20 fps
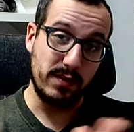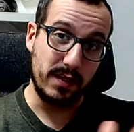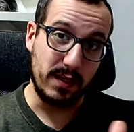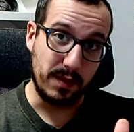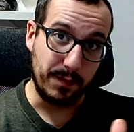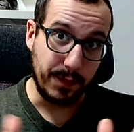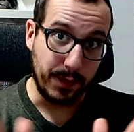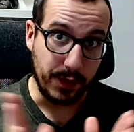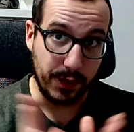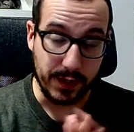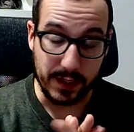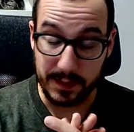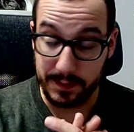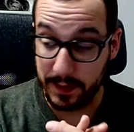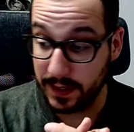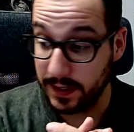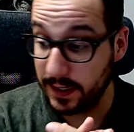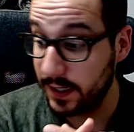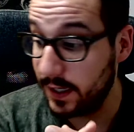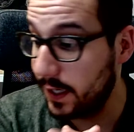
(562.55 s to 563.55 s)
the period is
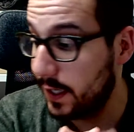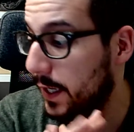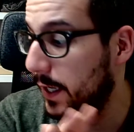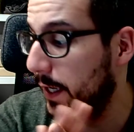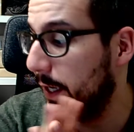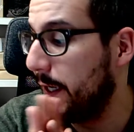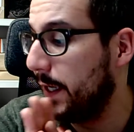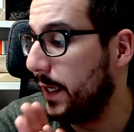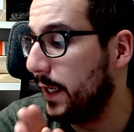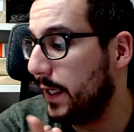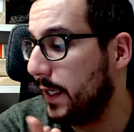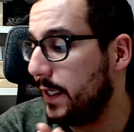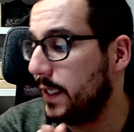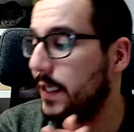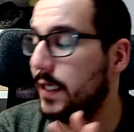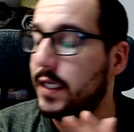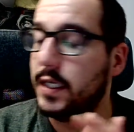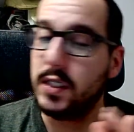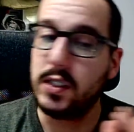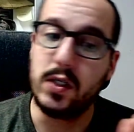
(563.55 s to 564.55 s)
better.
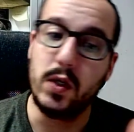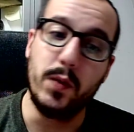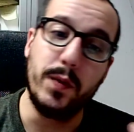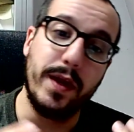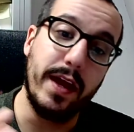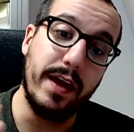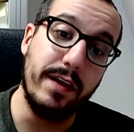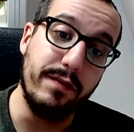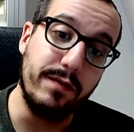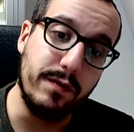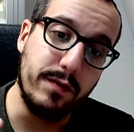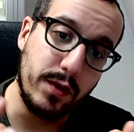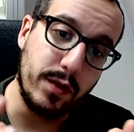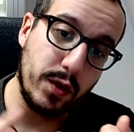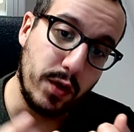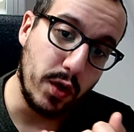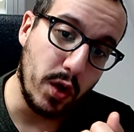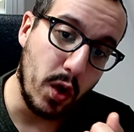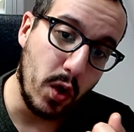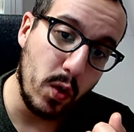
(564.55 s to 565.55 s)
So we have
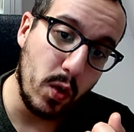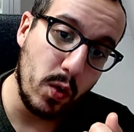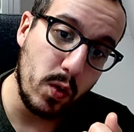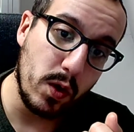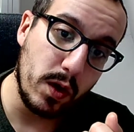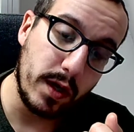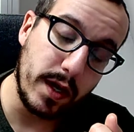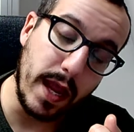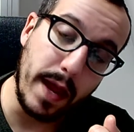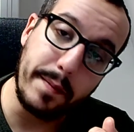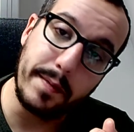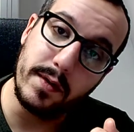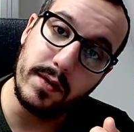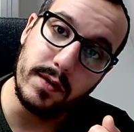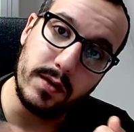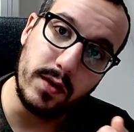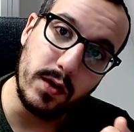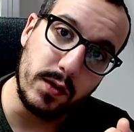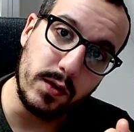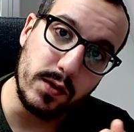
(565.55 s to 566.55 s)

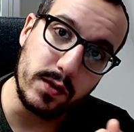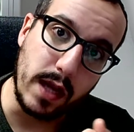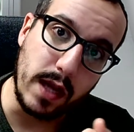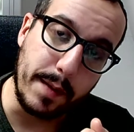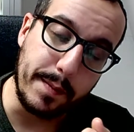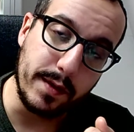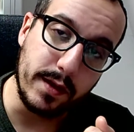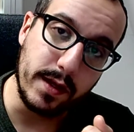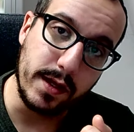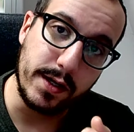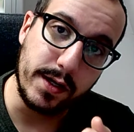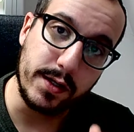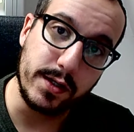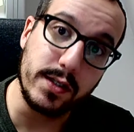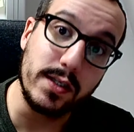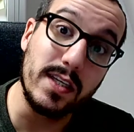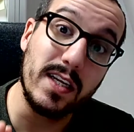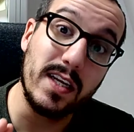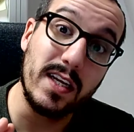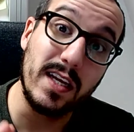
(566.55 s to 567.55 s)
don't use capital
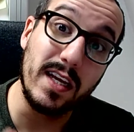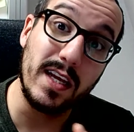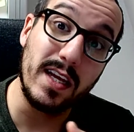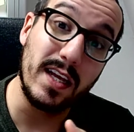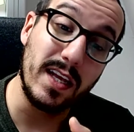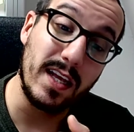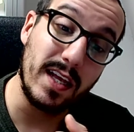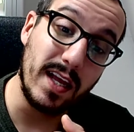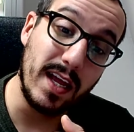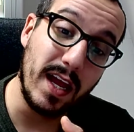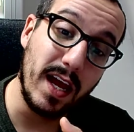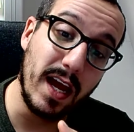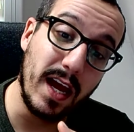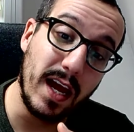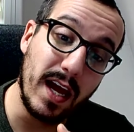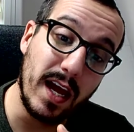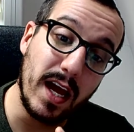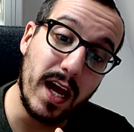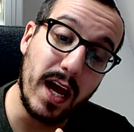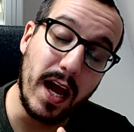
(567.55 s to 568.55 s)
letters.
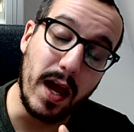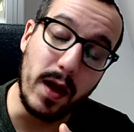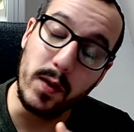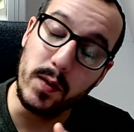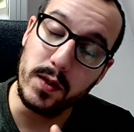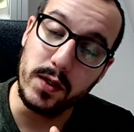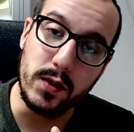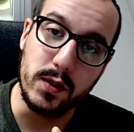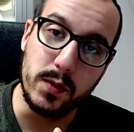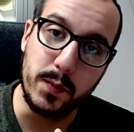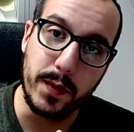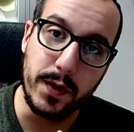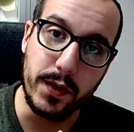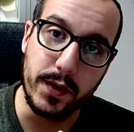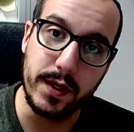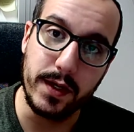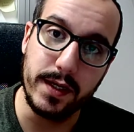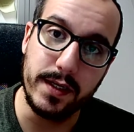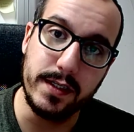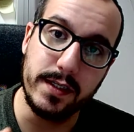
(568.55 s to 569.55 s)
I would use
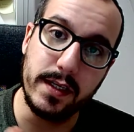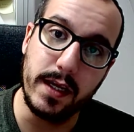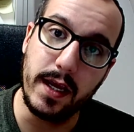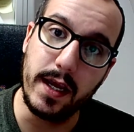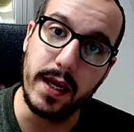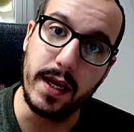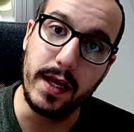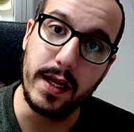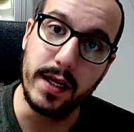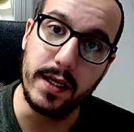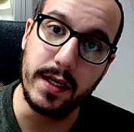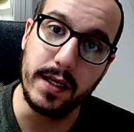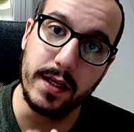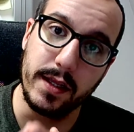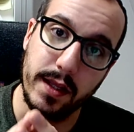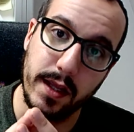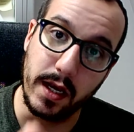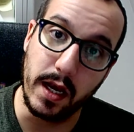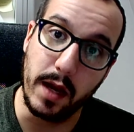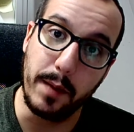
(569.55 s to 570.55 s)
periods and
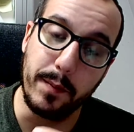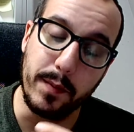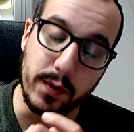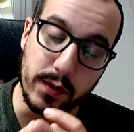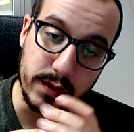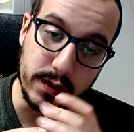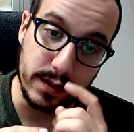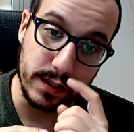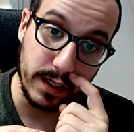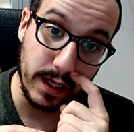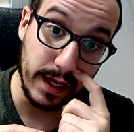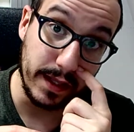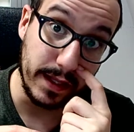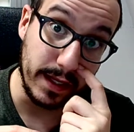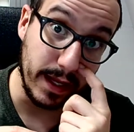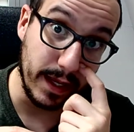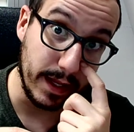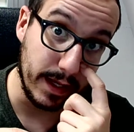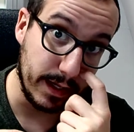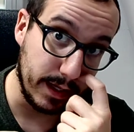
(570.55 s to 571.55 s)
the numbers at the
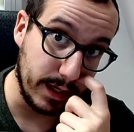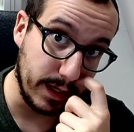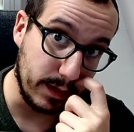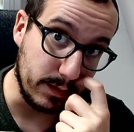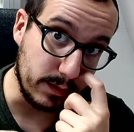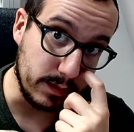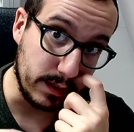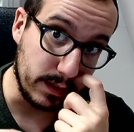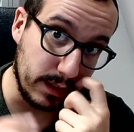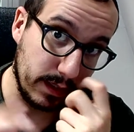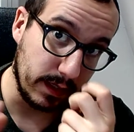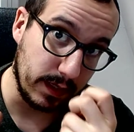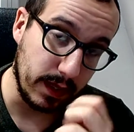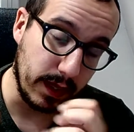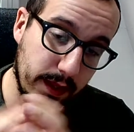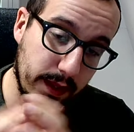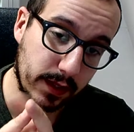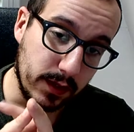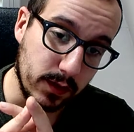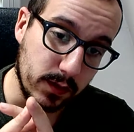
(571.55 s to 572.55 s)
end. I
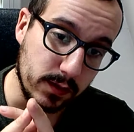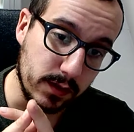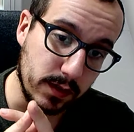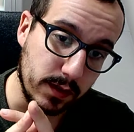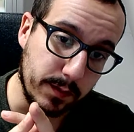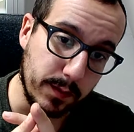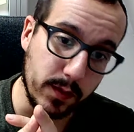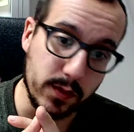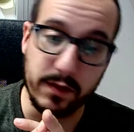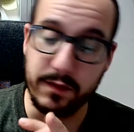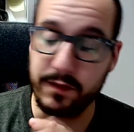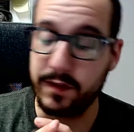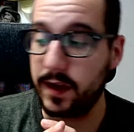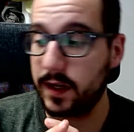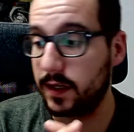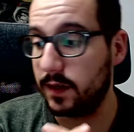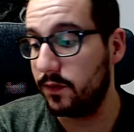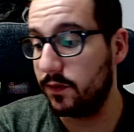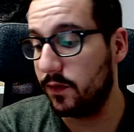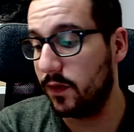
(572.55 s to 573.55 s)
think those are the most
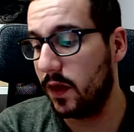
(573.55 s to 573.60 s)
effective.